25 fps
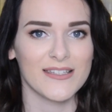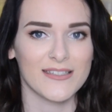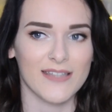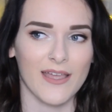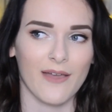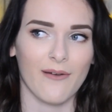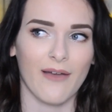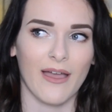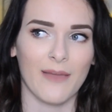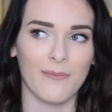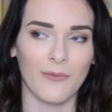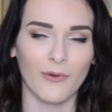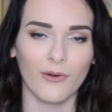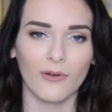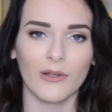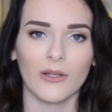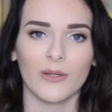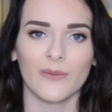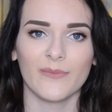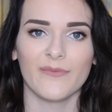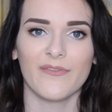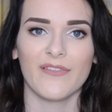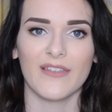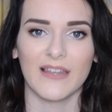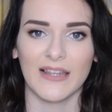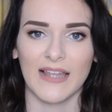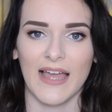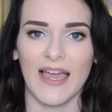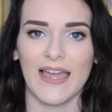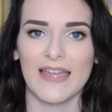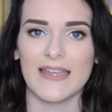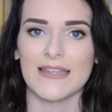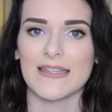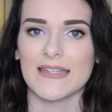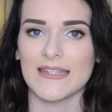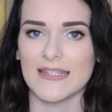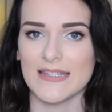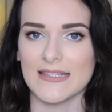So I'm all up for the
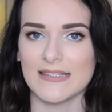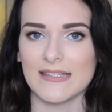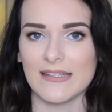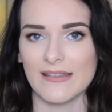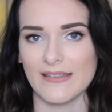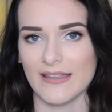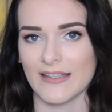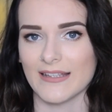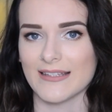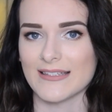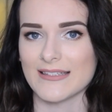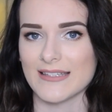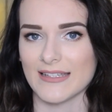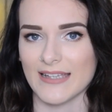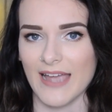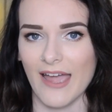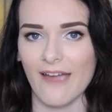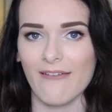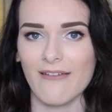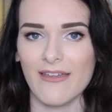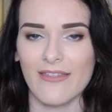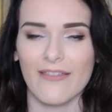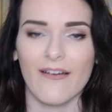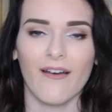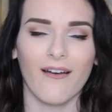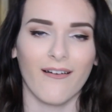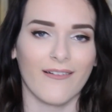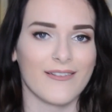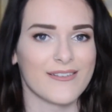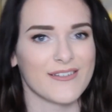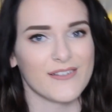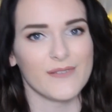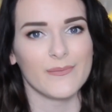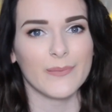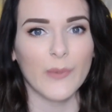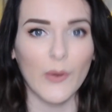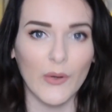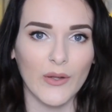light, easy things to carry that aren't
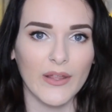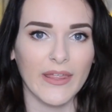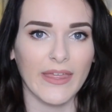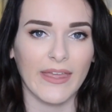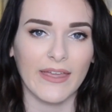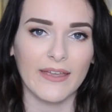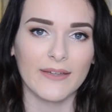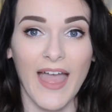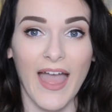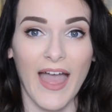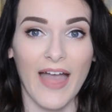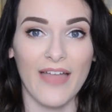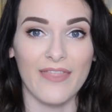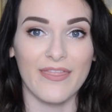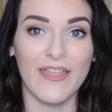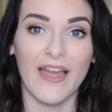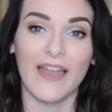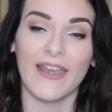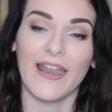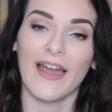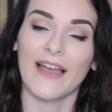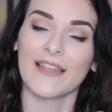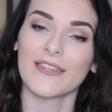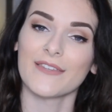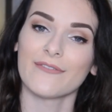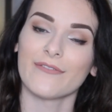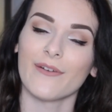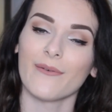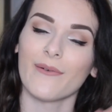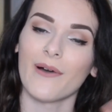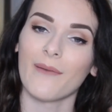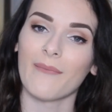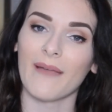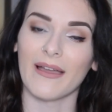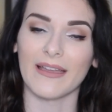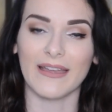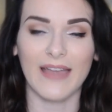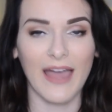too bulky. And then as for
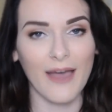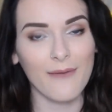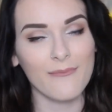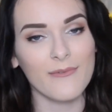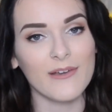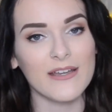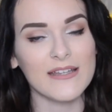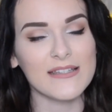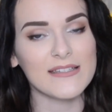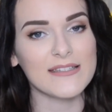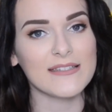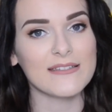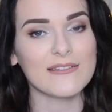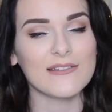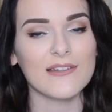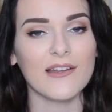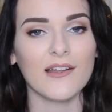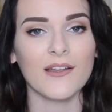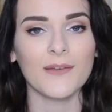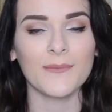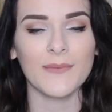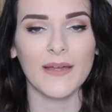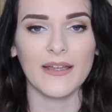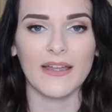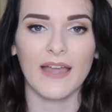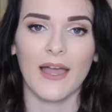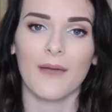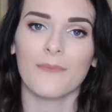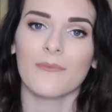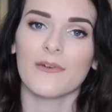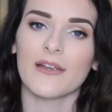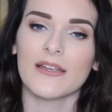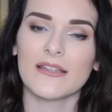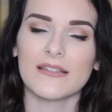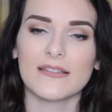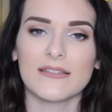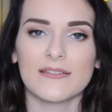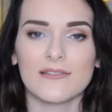what my camera is stood
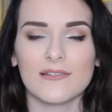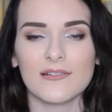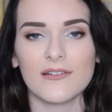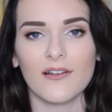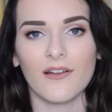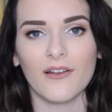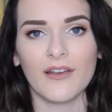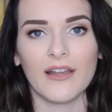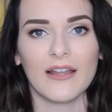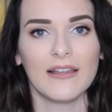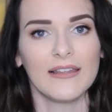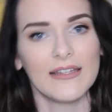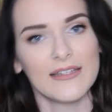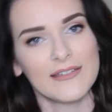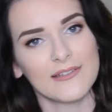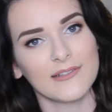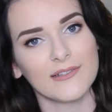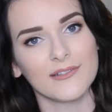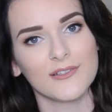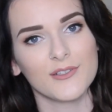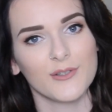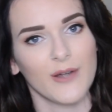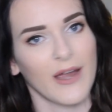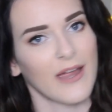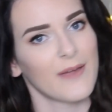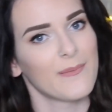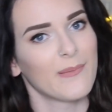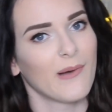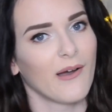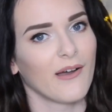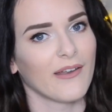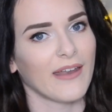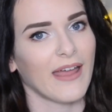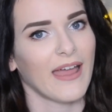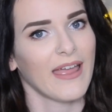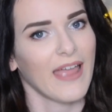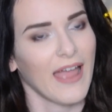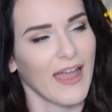on a little
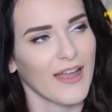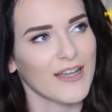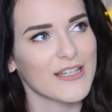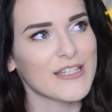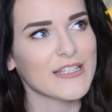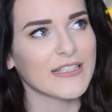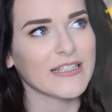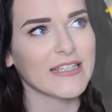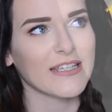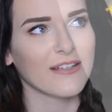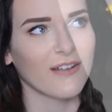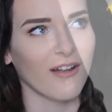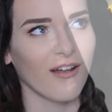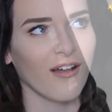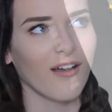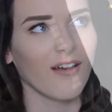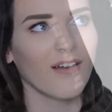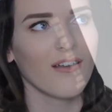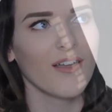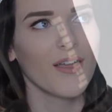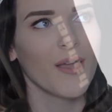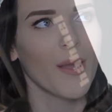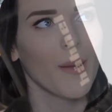tripod I actually got